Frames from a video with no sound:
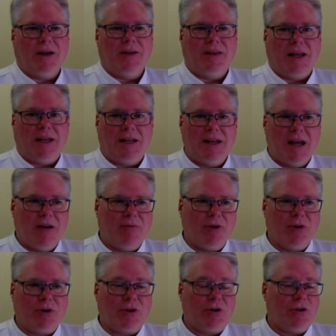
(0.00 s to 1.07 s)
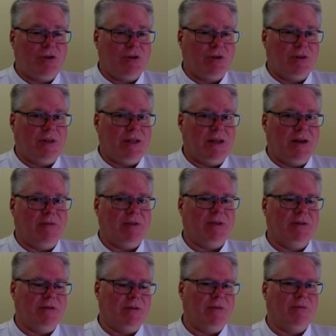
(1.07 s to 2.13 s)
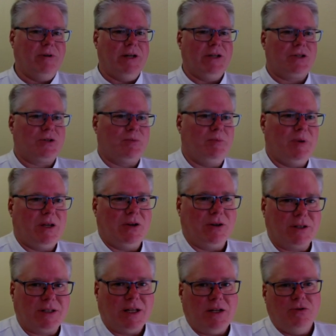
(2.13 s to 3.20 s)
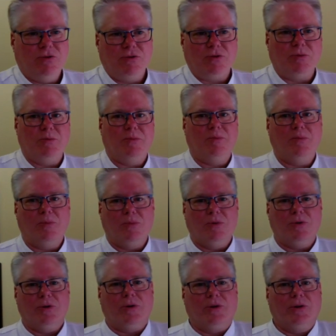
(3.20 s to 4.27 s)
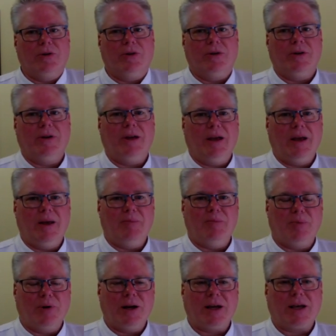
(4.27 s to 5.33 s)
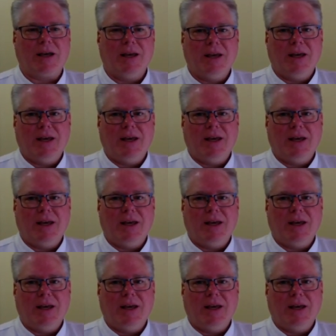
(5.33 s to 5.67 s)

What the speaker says: They never cured the oven, which, because they used mortar and brick,